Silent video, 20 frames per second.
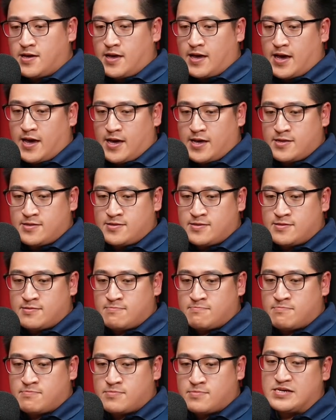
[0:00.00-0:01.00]

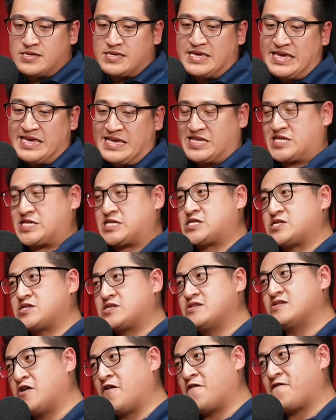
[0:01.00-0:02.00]
And
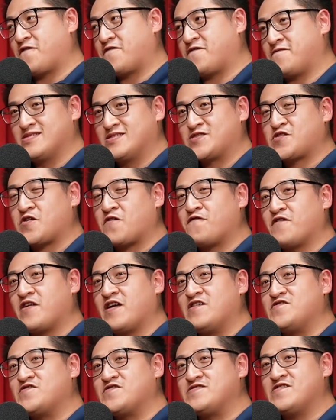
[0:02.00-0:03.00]
ease of software
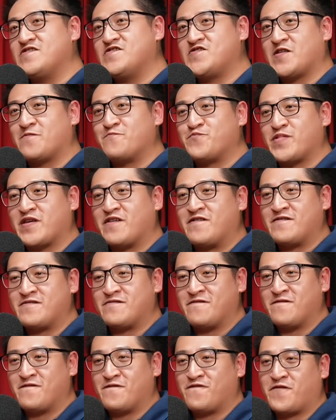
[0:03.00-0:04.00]
engineer
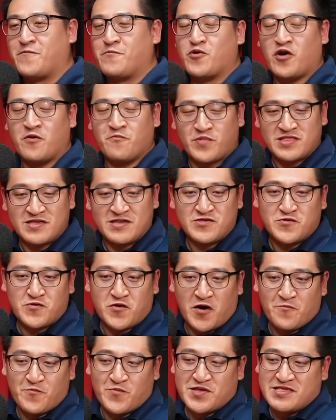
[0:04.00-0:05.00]
jumping from company to
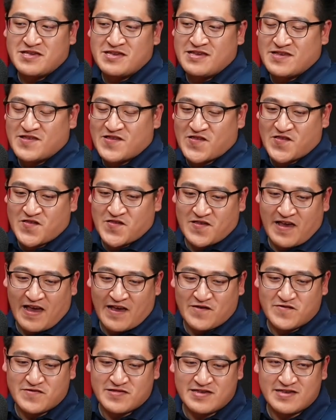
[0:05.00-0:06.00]
company is
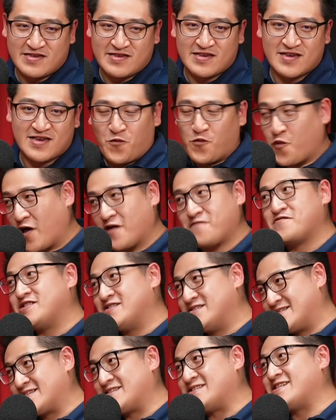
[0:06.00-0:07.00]
actually very
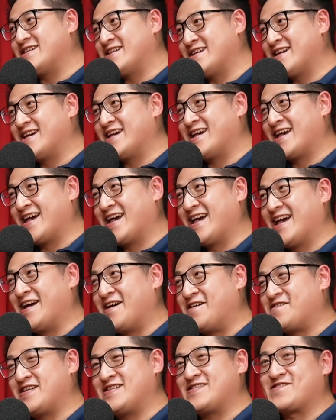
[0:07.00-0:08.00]
easy,
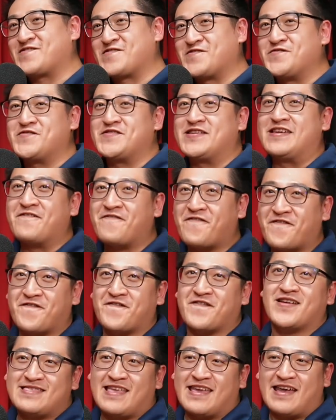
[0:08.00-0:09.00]
right? So
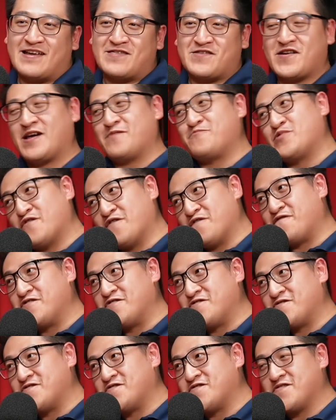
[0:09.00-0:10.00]
if they are not happy with
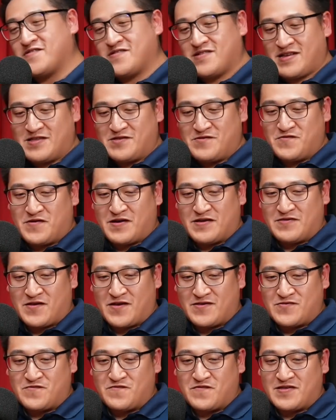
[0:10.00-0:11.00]
you and you are
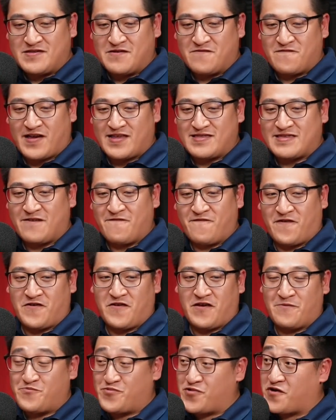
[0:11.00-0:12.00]
not doing the right thing for
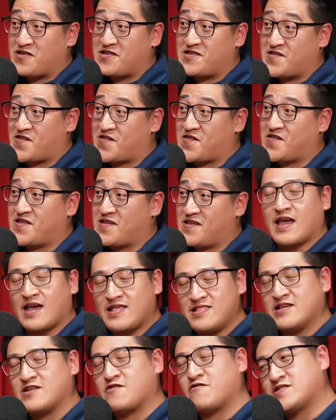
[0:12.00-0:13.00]
your employees,
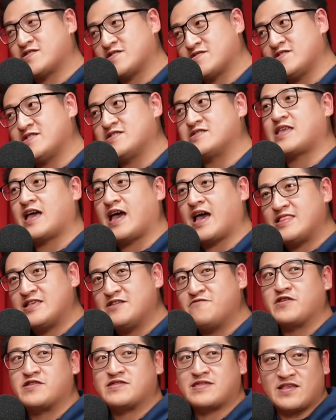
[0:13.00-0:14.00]
talent acquisition and
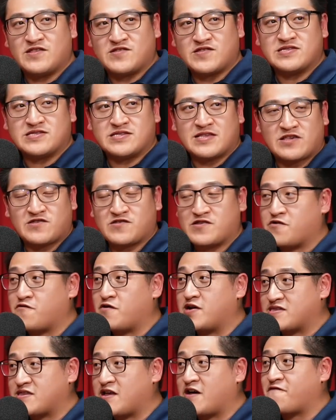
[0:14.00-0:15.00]
talent retention is actually
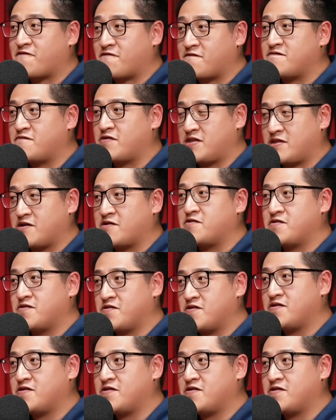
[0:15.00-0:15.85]
quite tough right now.